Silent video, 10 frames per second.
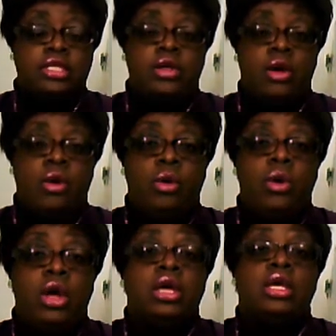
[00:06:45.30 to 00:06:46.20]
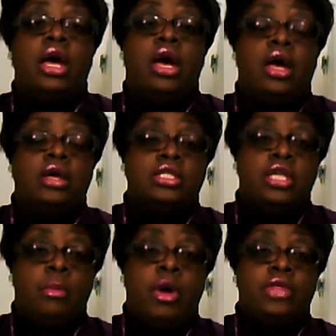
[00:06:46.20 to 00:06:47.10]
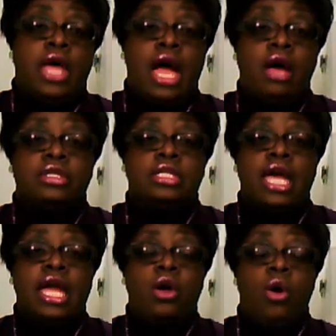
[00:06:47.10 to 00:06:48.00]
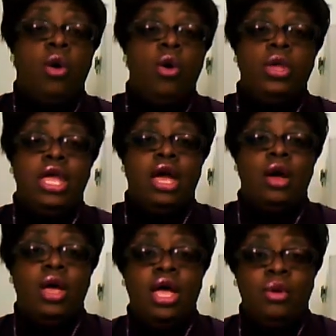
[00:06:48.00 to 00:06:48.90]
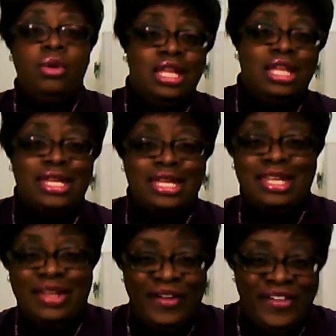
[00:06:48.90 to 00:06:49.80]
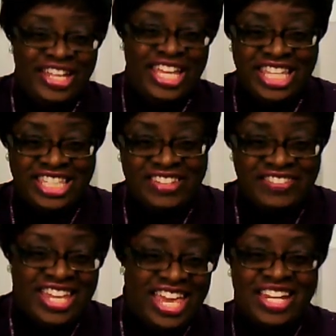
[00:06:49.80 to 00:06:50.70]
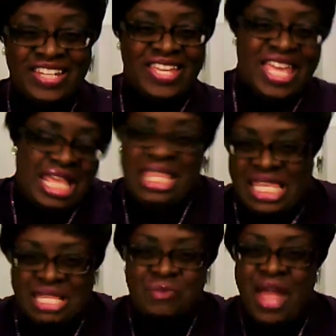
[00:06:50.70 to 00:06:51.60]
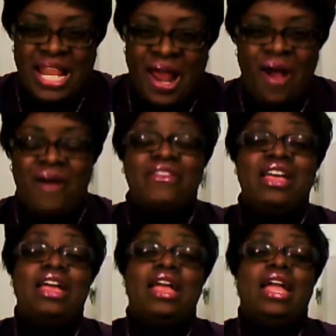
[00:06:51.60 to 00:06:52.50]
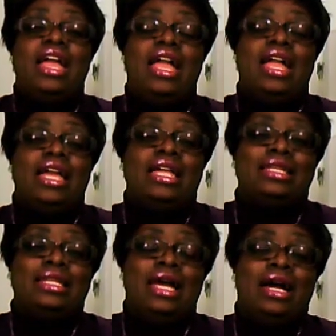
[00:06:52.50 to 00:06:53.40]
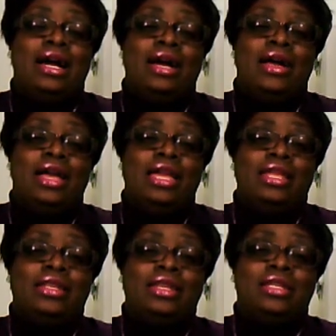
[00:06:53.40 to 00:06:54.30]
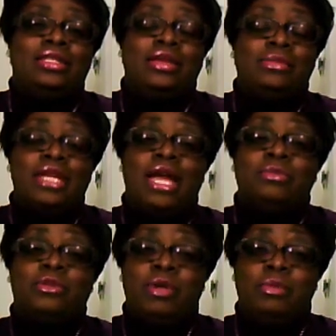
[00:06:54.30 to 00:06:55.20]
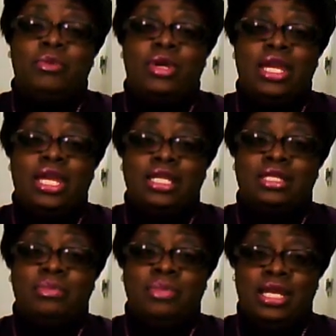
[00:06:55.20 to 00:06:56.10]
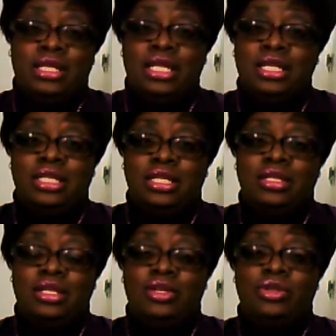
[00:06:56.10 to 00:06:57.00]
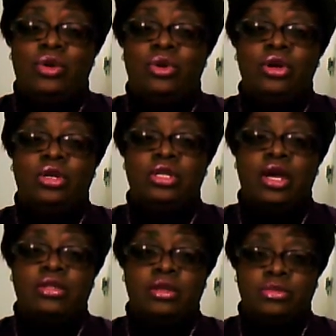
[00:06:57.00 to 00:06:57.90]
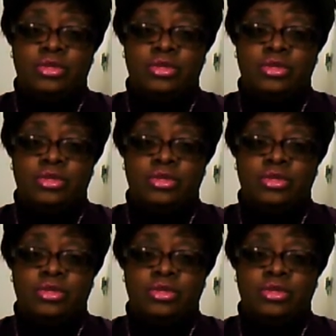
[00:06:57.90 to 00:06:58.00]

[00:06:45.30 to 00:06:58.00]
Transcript: So some on the outside go, oh yeah, I want to get some of that and get this weight off. And sometimes people can get dependent and hooked on them.